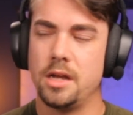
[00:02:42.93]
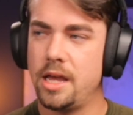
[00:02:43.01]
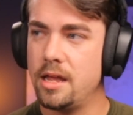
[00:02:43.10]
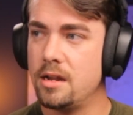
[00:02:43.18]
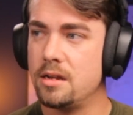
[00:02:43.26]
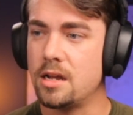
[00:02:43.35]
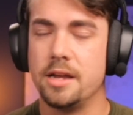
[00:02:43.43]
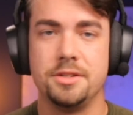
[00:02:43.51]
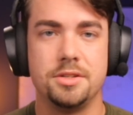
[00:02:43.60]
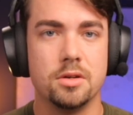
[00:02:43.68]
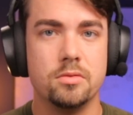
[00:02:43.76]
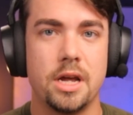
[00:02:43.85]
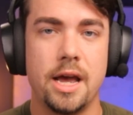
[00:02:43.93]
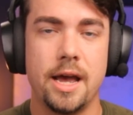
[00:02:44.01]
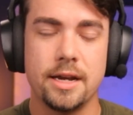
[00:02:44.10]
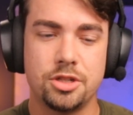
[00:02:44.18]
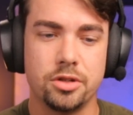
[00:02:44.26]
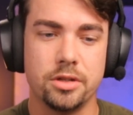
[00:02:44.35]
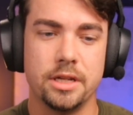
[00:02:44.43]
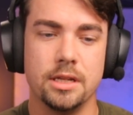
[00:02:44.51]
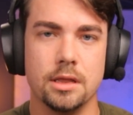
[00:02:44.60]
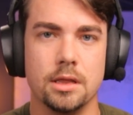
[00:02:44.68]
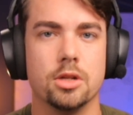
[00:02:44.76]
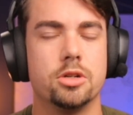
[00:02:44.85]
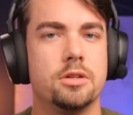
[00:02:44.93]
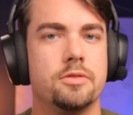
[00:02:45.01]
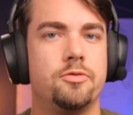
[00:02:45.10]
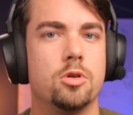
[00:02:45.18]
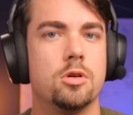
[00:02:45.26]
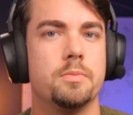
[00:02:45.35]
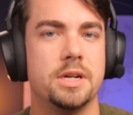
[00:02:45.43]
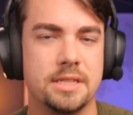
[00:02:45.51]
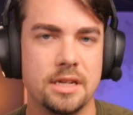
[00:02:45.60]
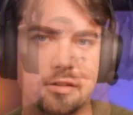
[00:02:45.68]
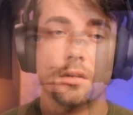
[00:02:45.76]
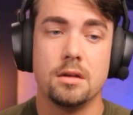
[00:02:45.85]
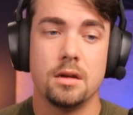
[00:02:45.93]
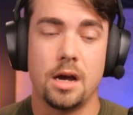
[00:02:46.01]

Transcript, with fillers: and I don't actually learn for myself.